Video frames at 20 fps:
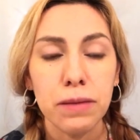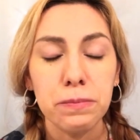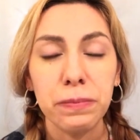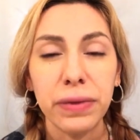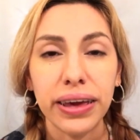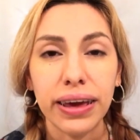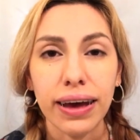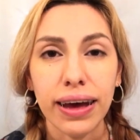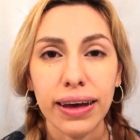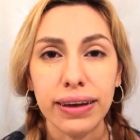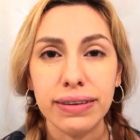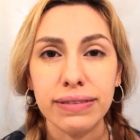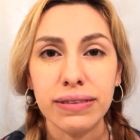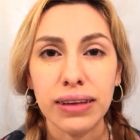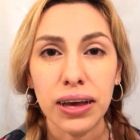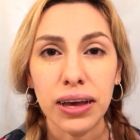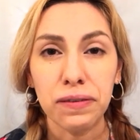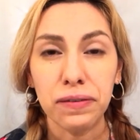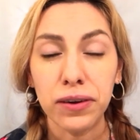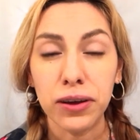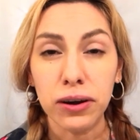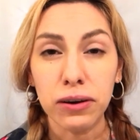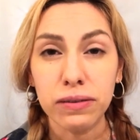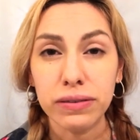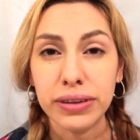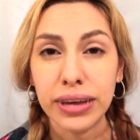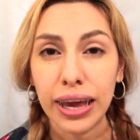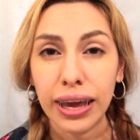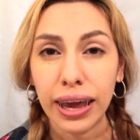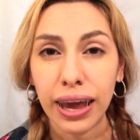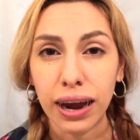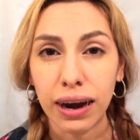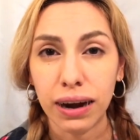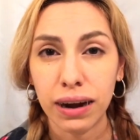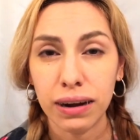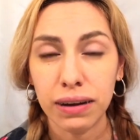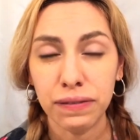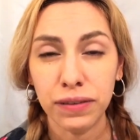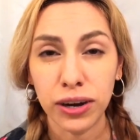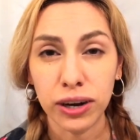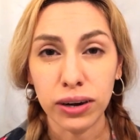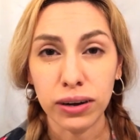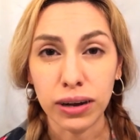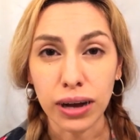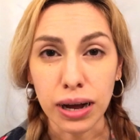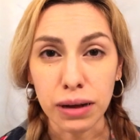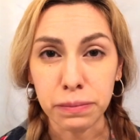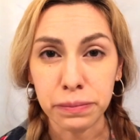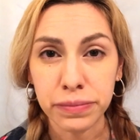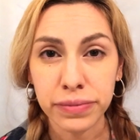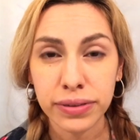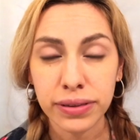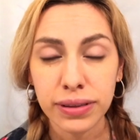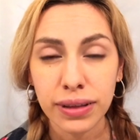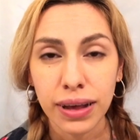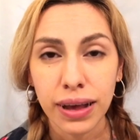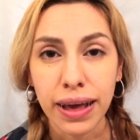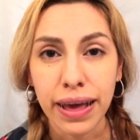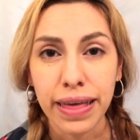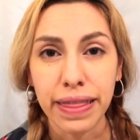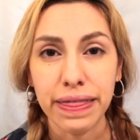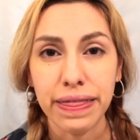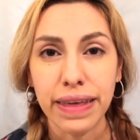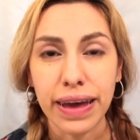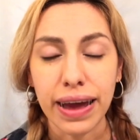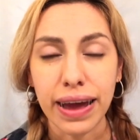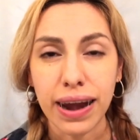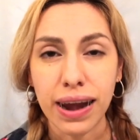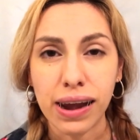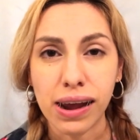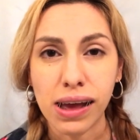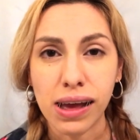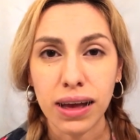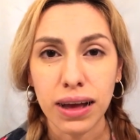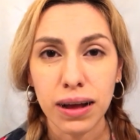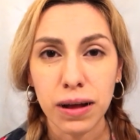because if you don't take care of your gums, then